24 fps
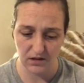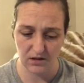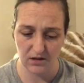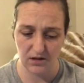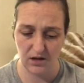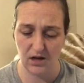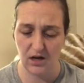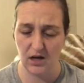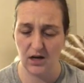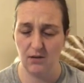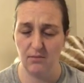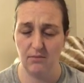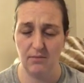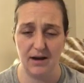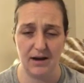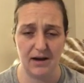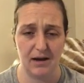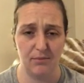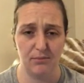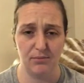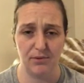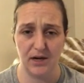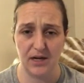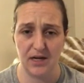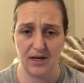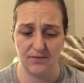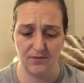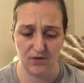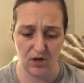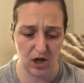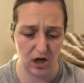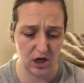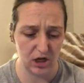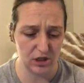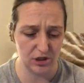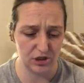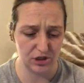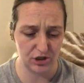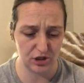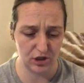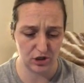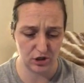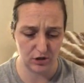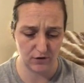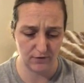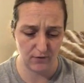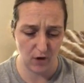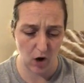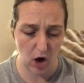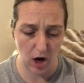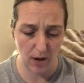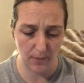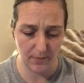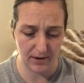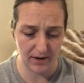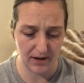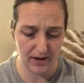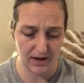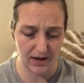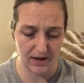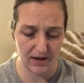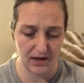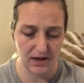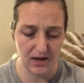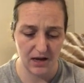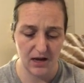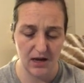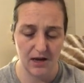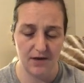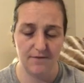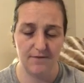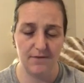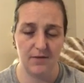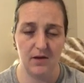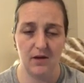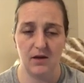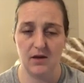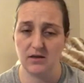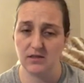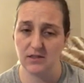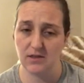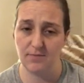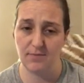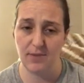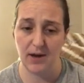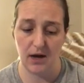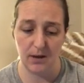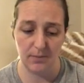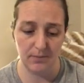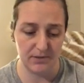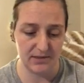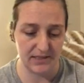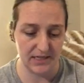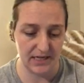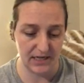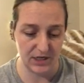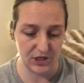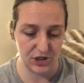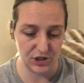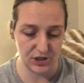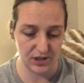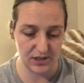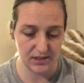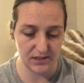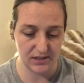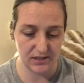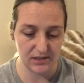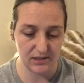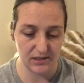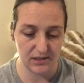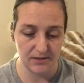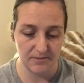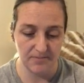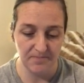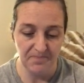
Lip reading: might complain of nausea or vomiting, feelings of palpitations.